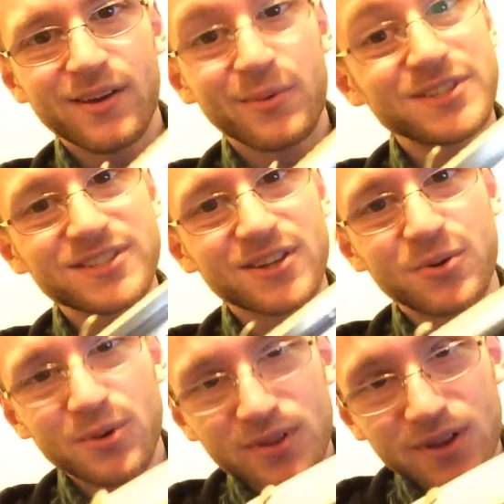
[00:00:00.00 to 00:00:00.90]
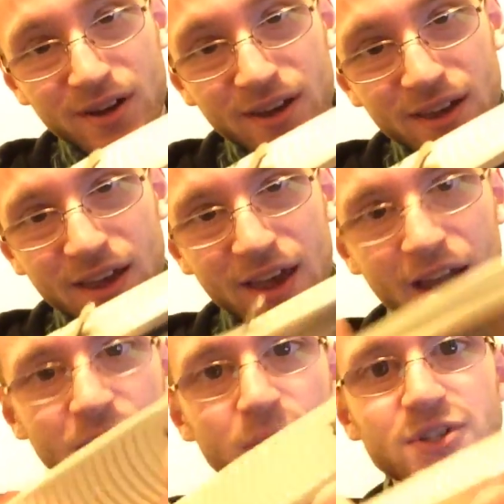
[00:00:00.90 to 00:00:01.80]
which is a cool look. And
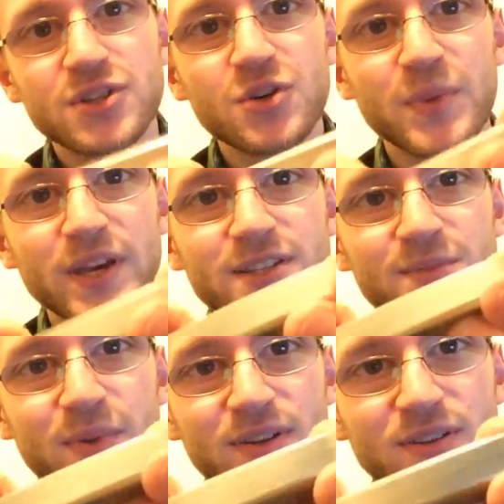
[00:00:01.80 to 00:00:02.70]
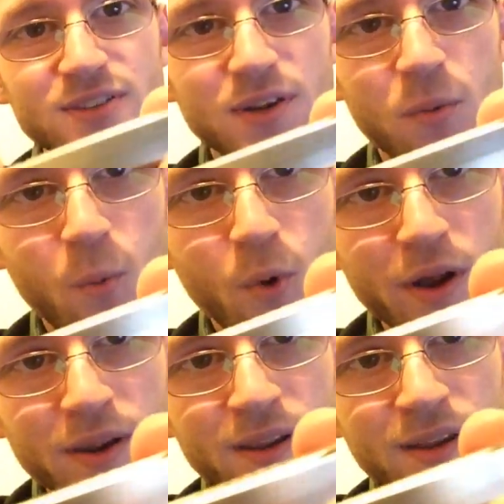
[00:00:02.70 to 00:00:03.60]
I know it's two pieces, but it looks like
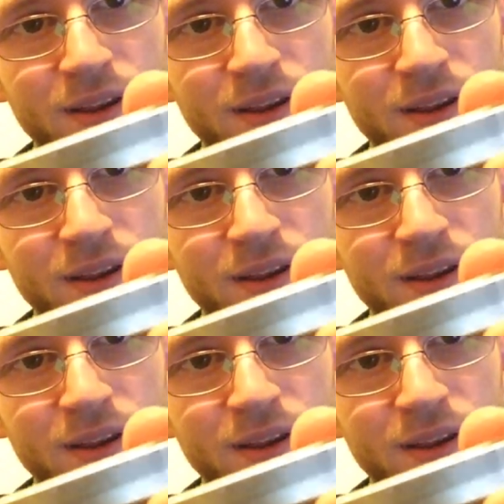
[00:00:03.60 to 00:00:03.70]
one...